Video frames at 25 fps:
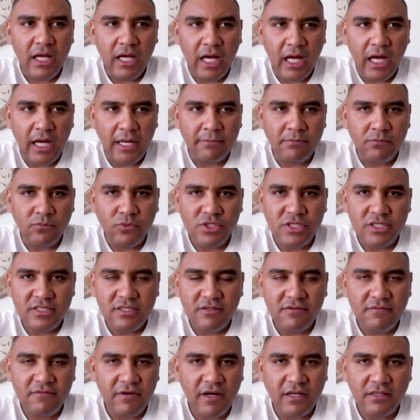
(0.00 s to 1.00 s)
um, which
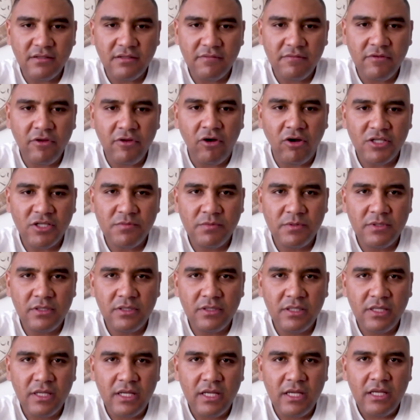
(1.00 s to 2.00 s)
is in front of the
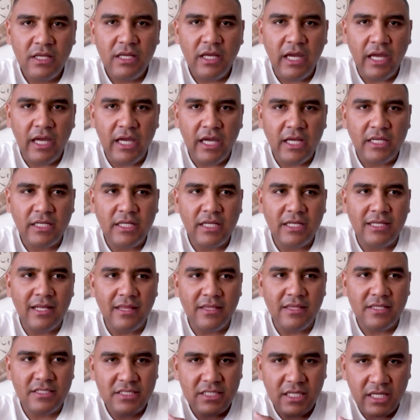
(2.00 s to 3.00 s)
hospital, and
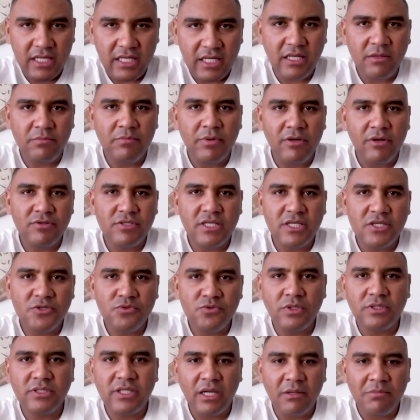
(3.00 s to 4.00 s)
another screening process
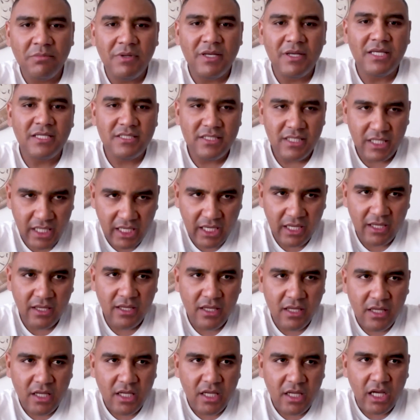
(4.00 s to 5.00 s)
will take place there.
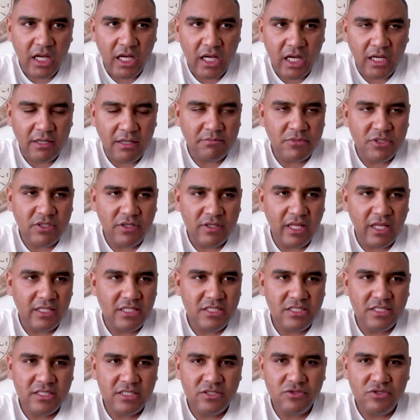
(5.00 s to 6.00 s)
Um, so
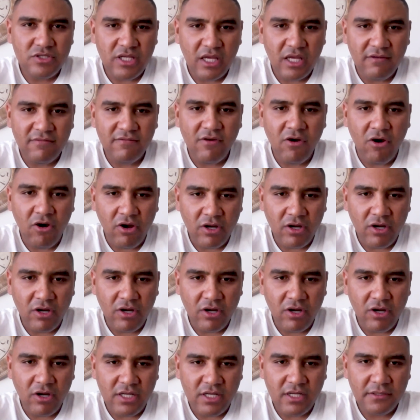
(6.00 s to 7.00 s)
that is just to safeguard
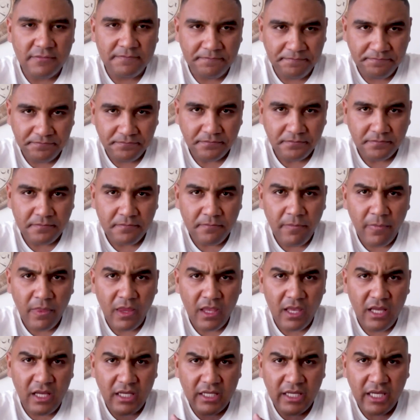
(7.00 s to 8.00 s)

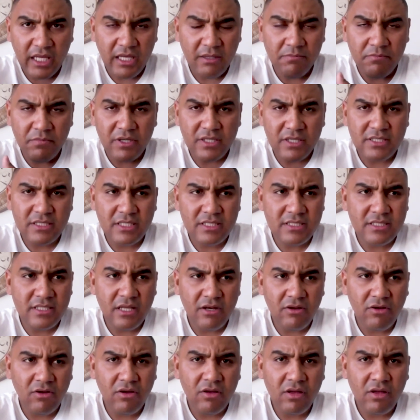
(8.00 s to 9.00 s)
uh, getting persons
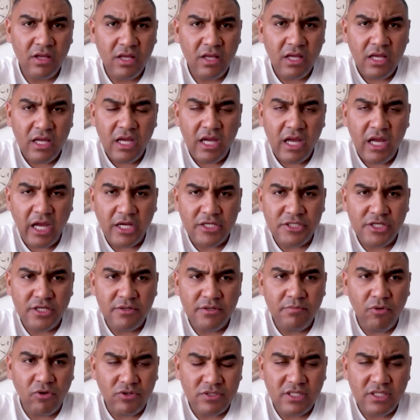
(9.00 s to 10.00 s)
that are
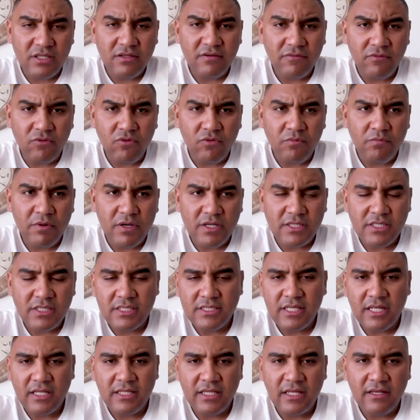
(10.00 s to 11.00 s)
actually positive or
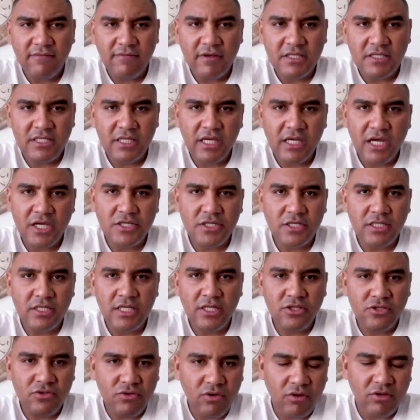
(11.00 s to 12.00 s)
persons under investigation
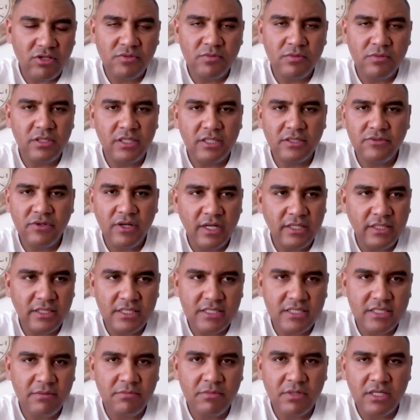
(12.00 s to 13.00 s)
into hospital and trying
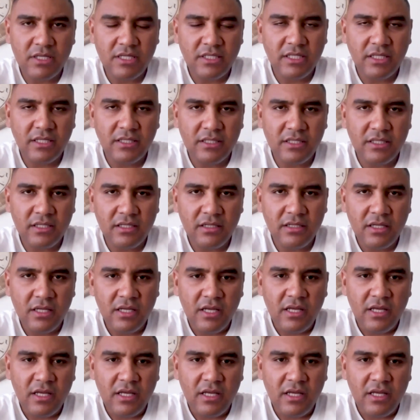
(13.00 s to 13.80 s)
disseminating the,